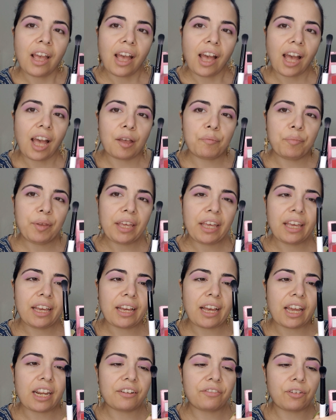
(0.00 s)
I'm picking
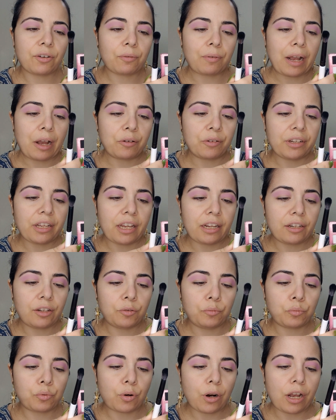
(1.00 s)
kind of a
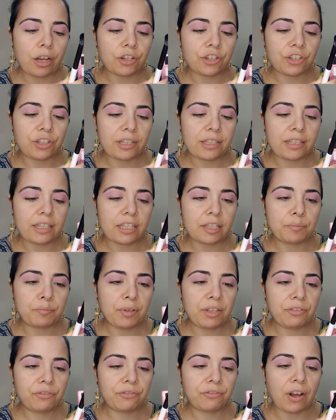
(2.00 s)
round-headed brush. This is
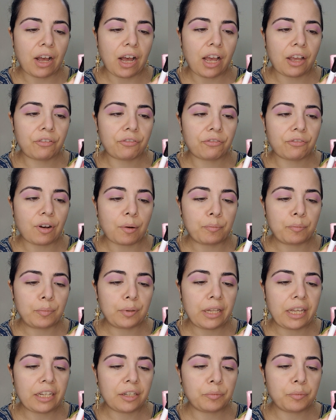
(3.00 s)
B5 from
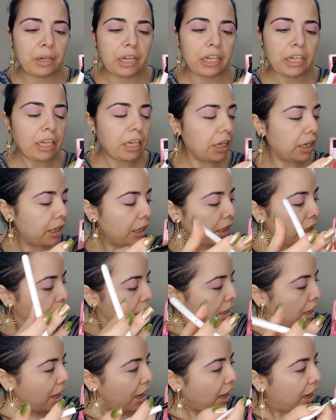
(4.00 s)
Blend Bunny,
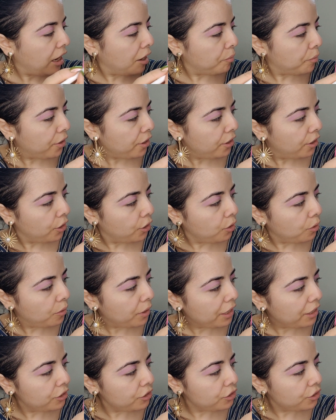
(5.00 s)
and I'm gonna go
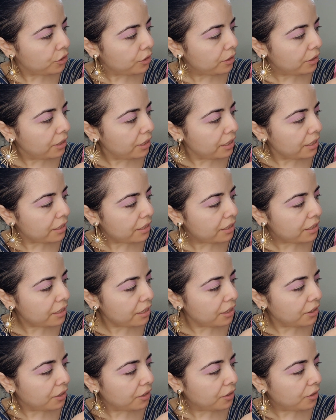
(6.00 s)
into this
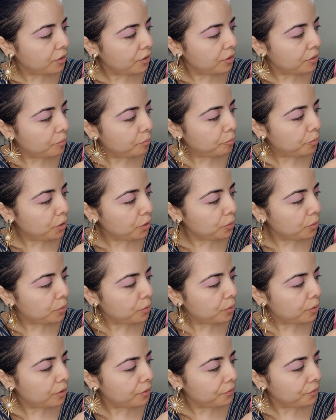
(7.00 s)

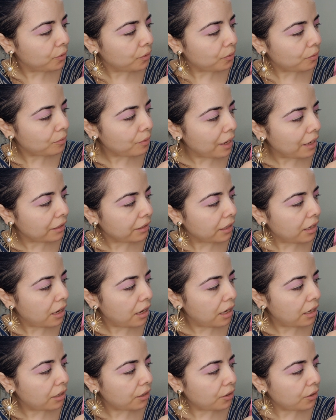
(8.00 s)
beautiful red
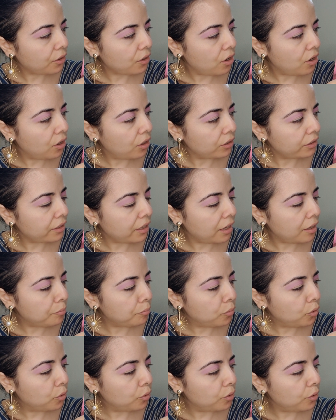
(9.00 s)
color called
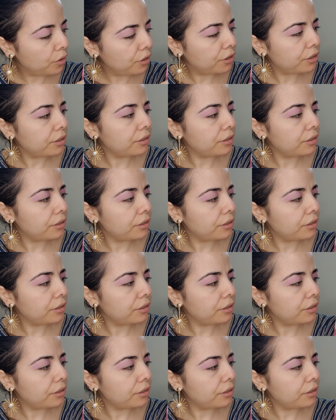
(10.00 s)
Amor.